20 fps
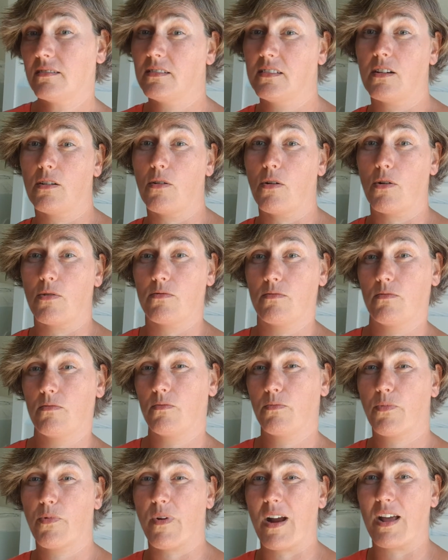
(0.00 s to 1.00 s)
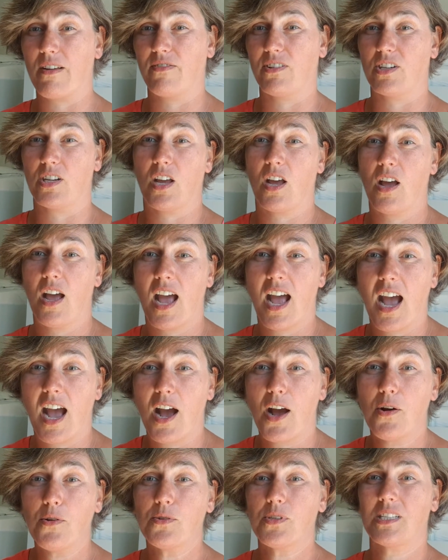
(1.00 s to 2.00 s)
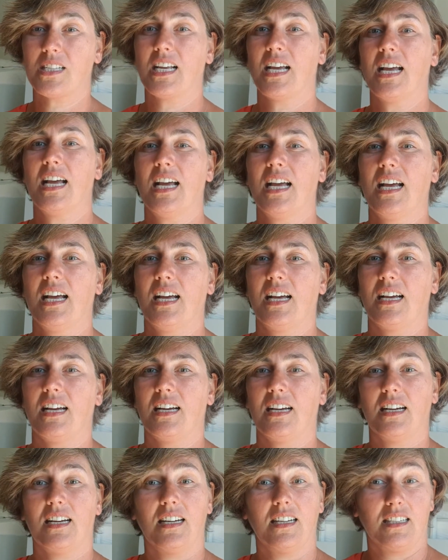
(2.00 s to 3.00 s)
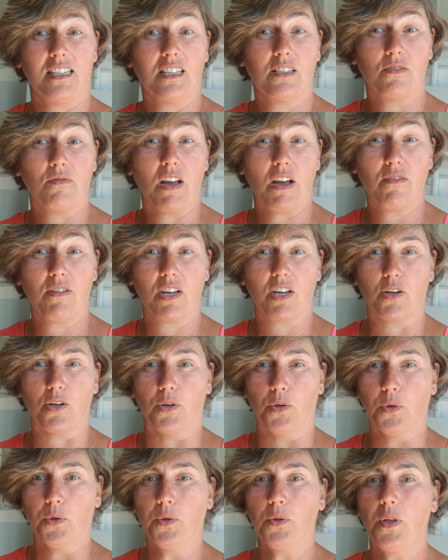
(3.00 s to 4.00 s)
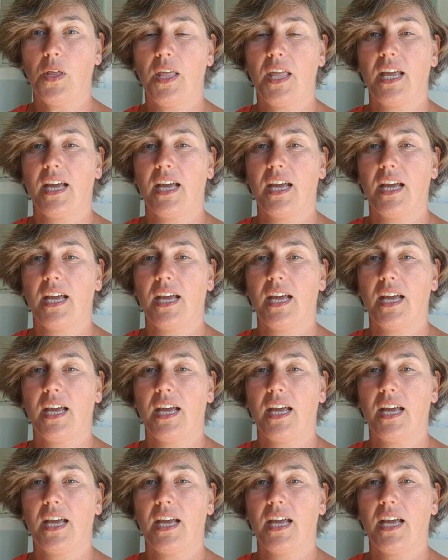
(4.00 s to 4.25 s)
your own private house. That's very cool.